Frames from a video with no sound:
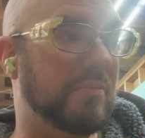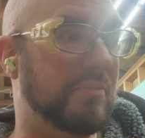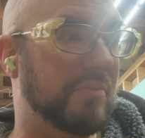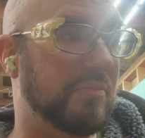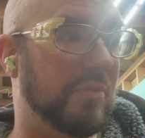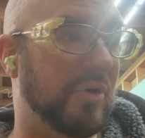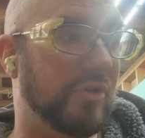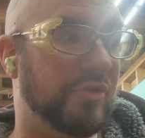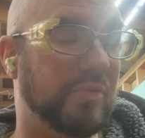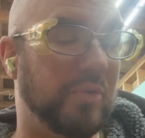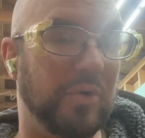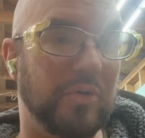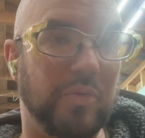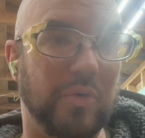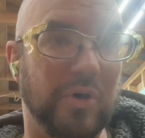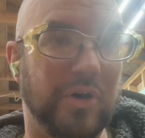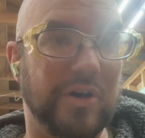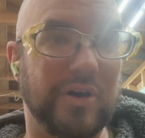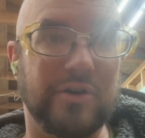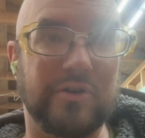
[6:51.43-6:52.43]
Most
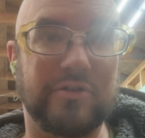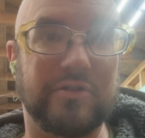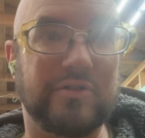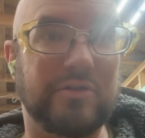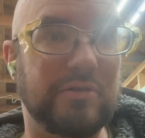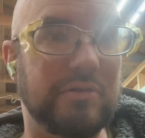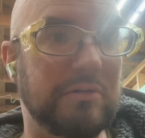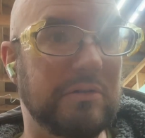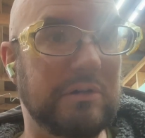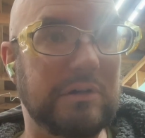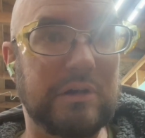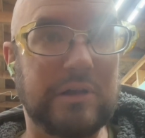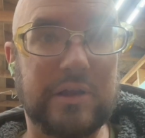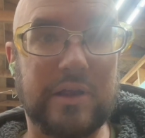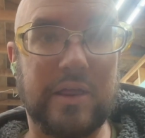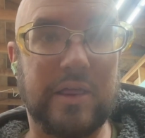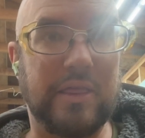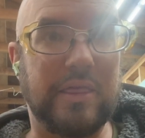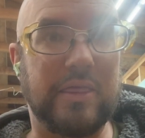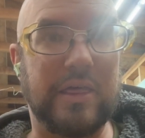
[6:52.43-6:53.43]
woodworkers
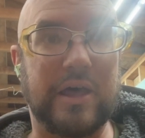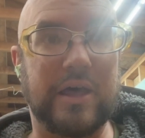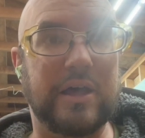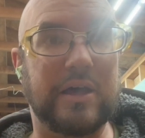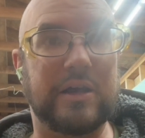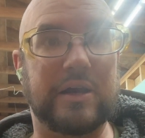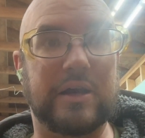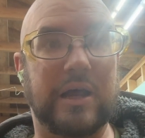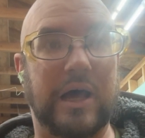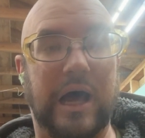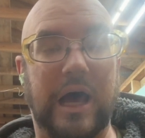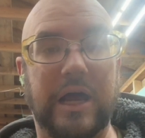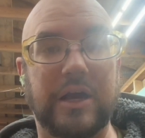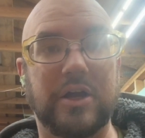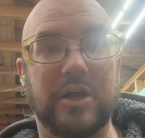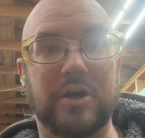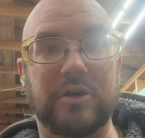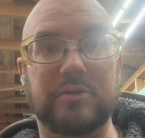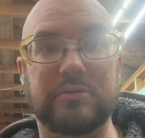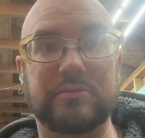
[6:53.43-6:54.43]
that I
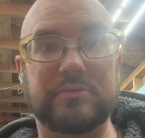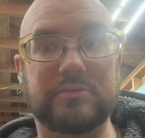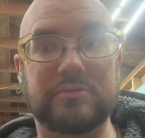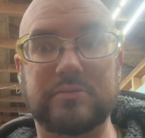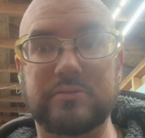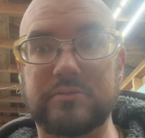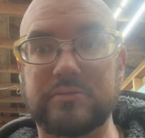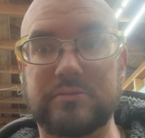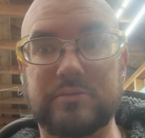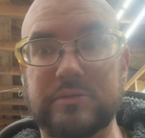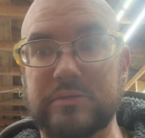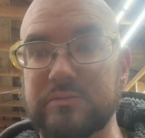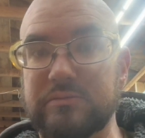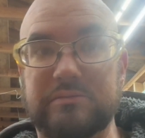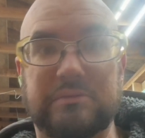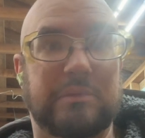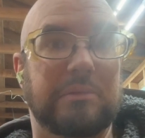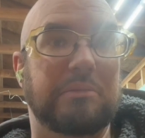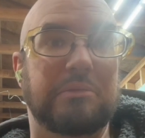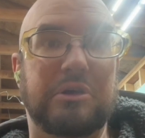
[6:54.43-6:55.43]
know,
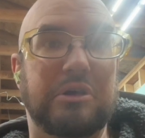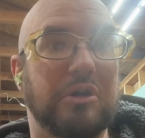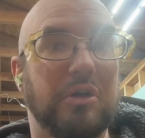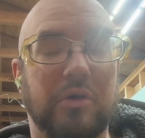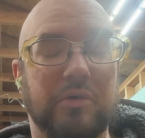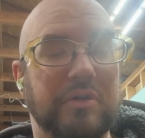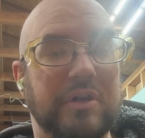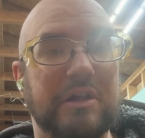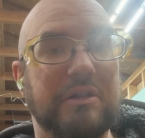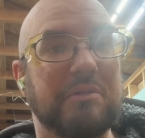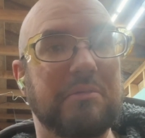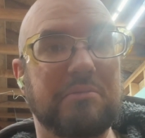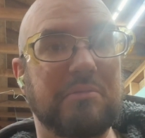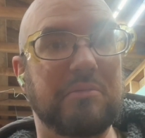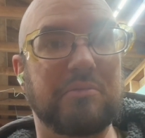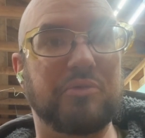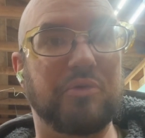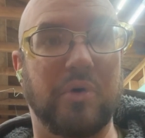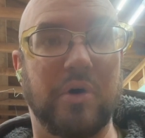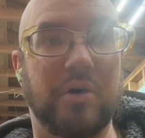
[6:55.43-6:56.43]
you don't need
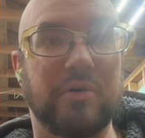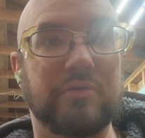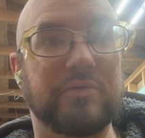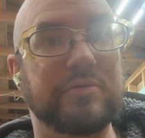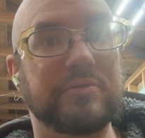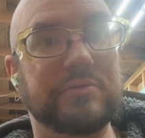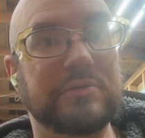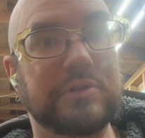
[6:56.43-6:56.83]
12.